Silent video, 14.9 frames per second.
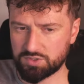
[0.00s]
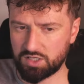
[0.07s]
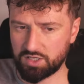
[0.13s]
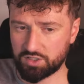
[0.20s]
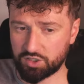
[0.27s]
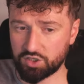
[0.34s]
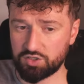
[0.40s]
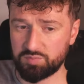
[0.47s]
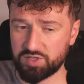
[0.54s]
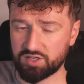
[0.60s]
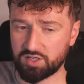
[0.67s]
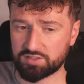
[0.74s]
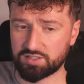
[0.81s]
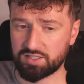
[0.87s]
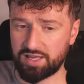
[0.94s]
It could be
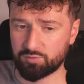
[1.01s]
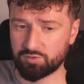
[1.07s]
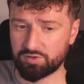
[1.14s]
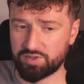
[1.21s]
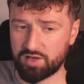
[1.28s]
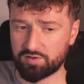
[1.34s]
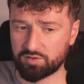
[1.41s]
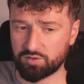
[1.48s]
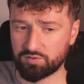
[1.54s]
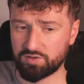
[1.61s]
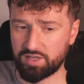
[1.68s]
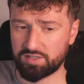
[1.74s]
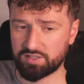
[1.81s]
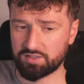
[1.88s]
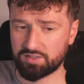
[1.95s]
unclad, without clothes,
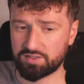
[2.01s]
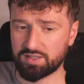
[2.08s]
naked,